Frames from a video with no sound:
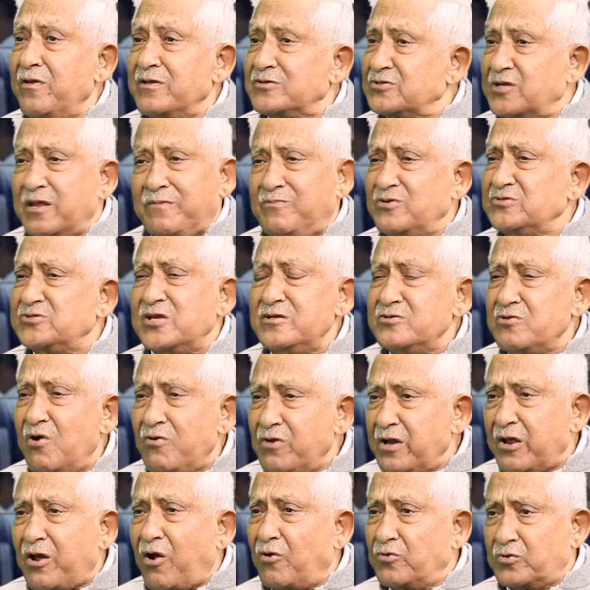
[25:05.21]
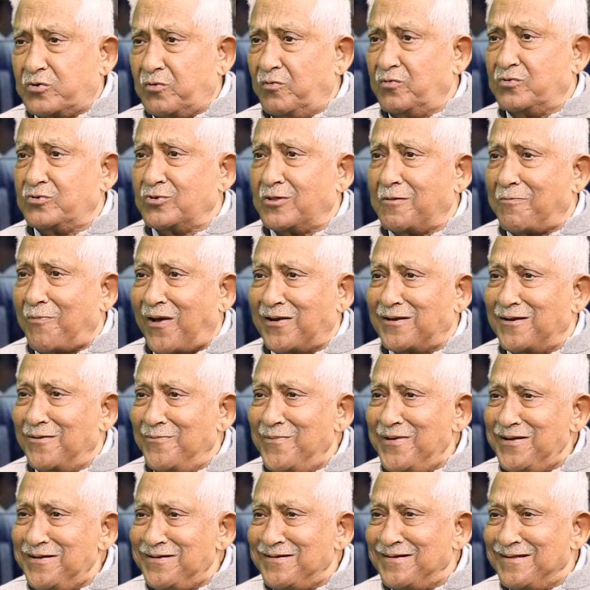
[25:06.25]
CBC is not accountable to the
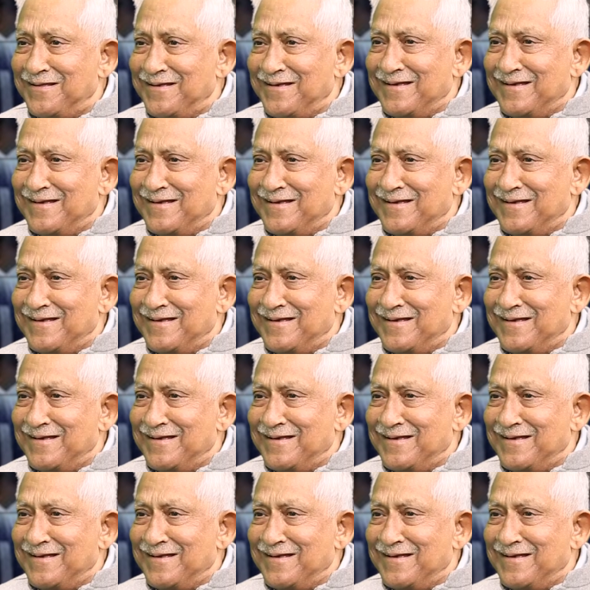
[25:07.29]
parliament.